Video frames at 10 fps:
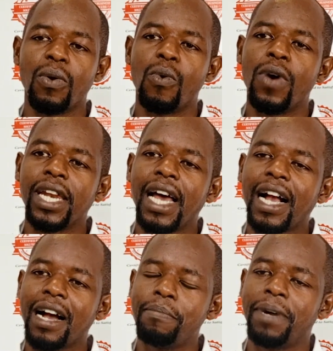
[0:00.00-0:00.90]
When a
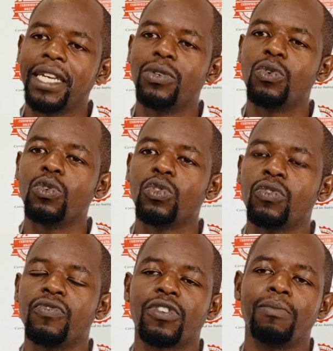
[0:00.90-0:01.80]
company
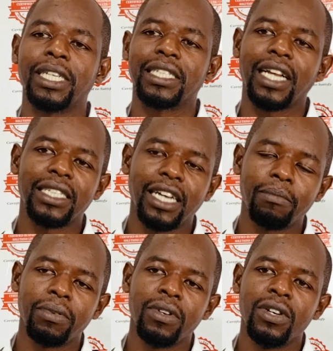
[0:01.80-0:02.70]
grows from a
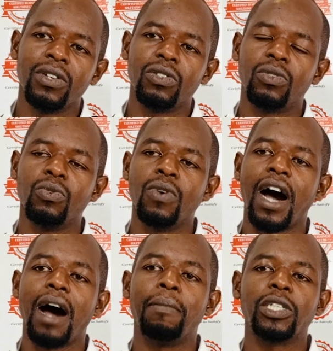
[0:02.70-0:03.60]
startup to
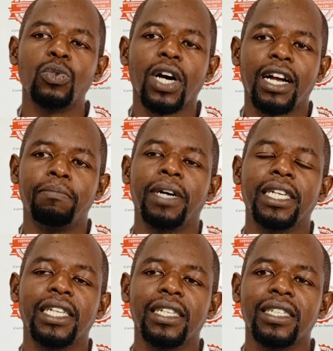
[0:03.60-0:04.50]
a mature
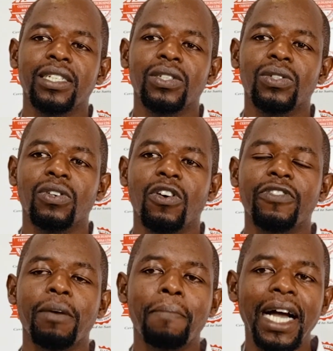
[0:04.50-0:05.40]
company of
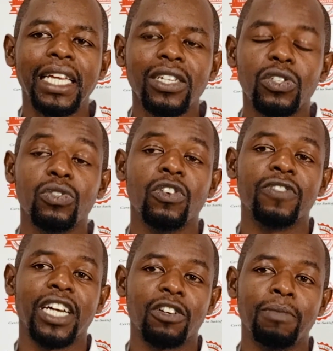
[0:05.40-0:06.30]
the magnitude of
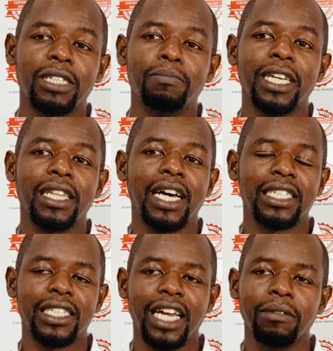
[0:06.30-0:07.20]
NAKUMATT by
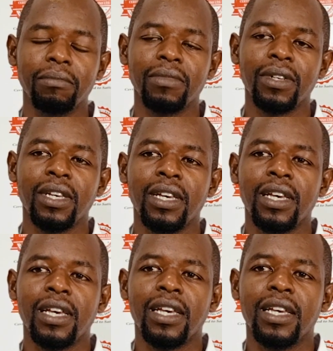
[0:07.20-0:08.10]
that time,
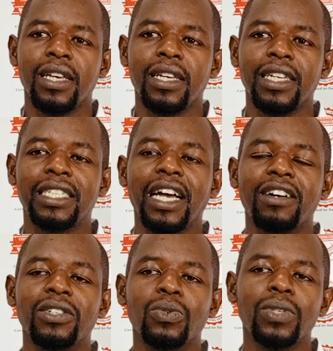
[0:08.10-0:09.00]

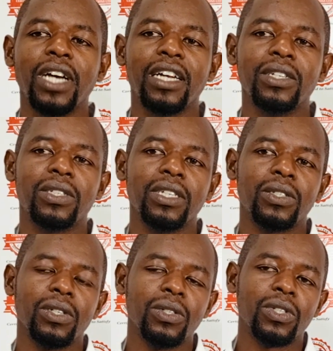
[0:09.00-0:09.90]

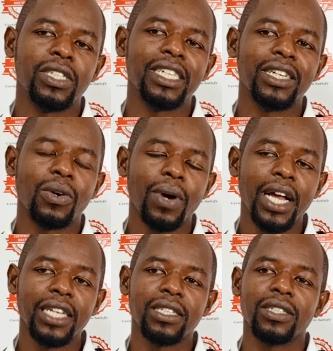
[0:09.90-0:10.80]
it
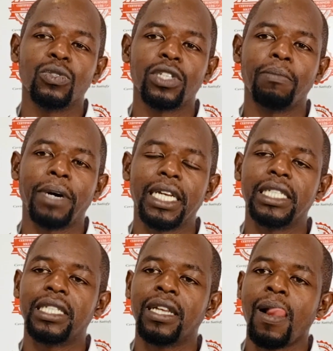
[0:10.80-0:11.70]
requires to
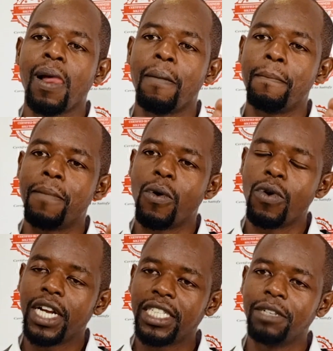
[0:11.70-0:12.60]
separate
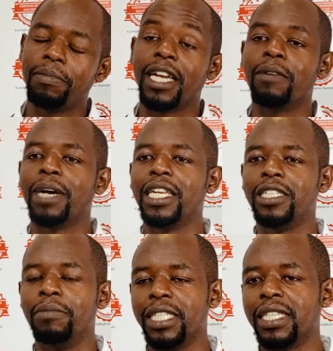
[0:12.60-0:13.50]
ownership and
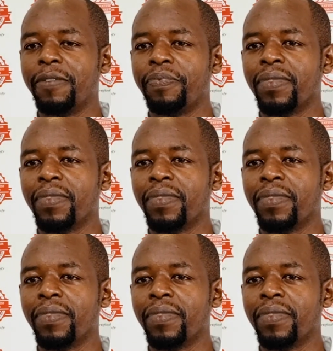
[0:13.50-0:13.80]
management.